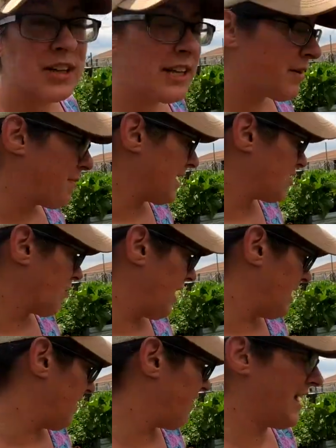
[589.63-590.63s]
really the best
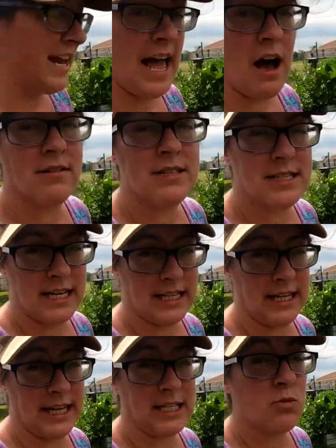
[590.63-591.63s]
way to thin out
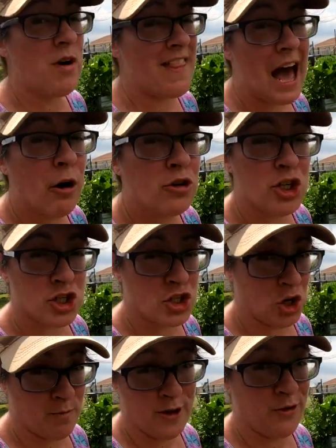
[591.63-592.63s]
seedlings without
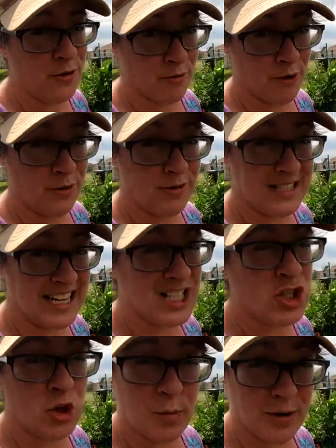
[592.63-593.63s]
disturbing the roots.
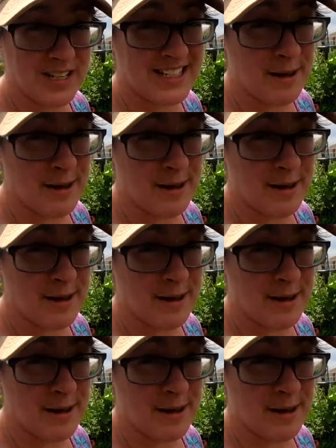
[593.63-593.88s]
It's super